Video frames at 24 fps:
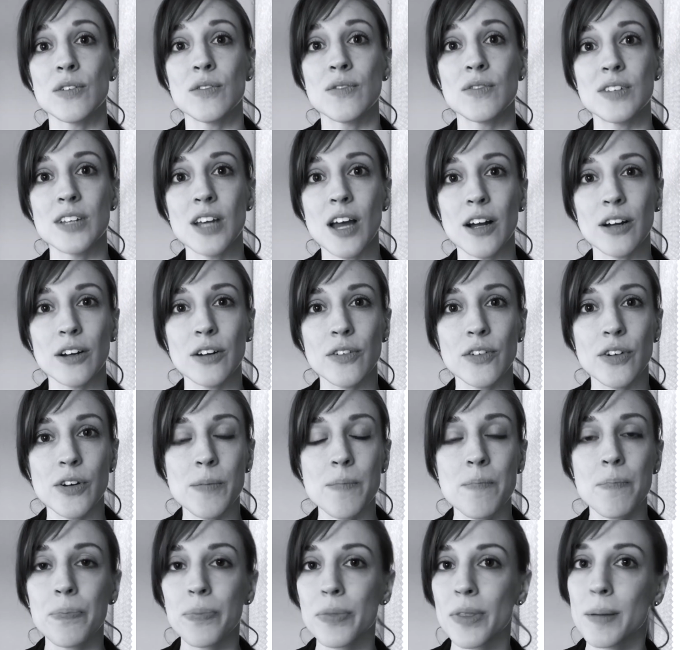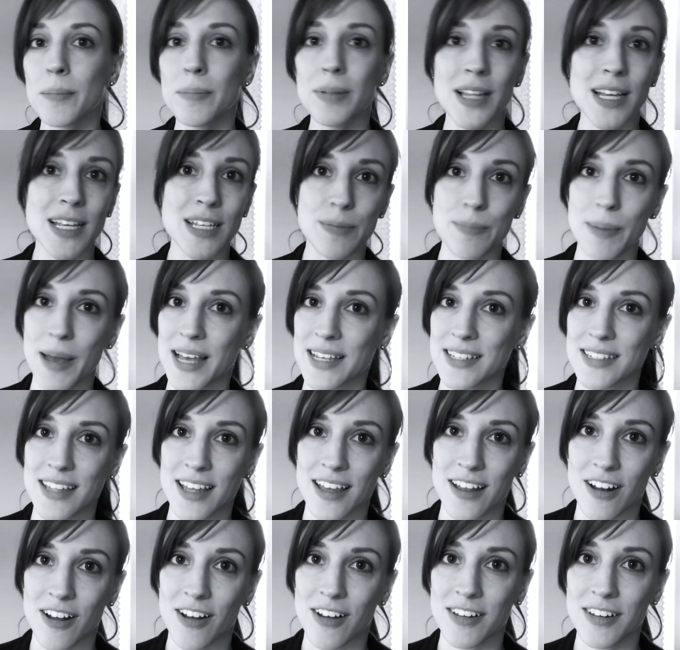photographer, please pass
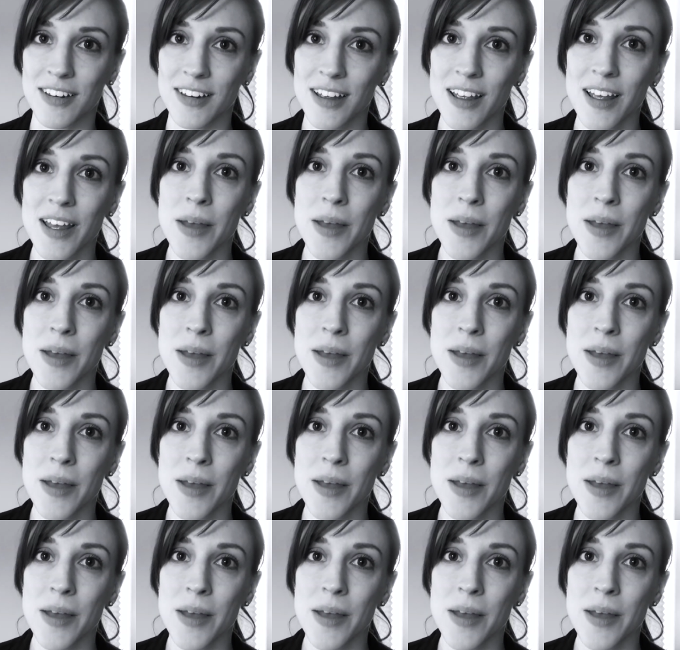that on.